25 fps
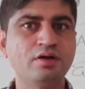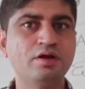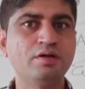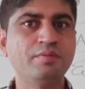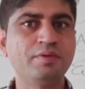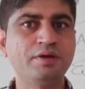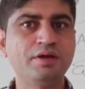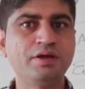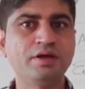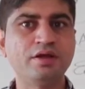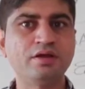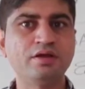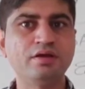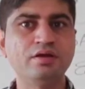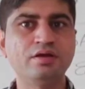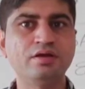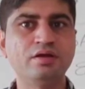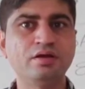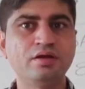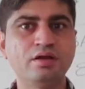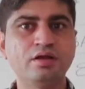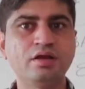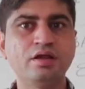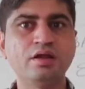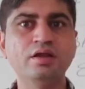Limited
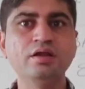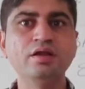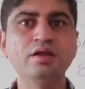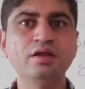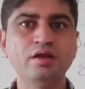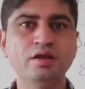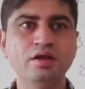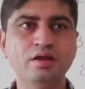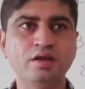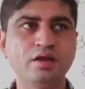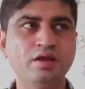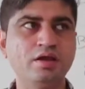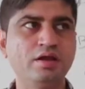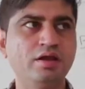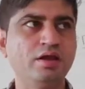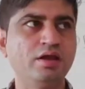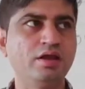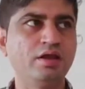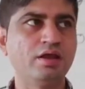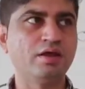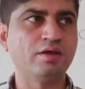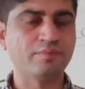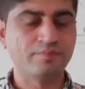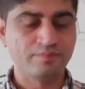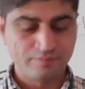in
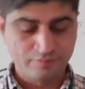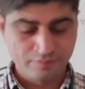India.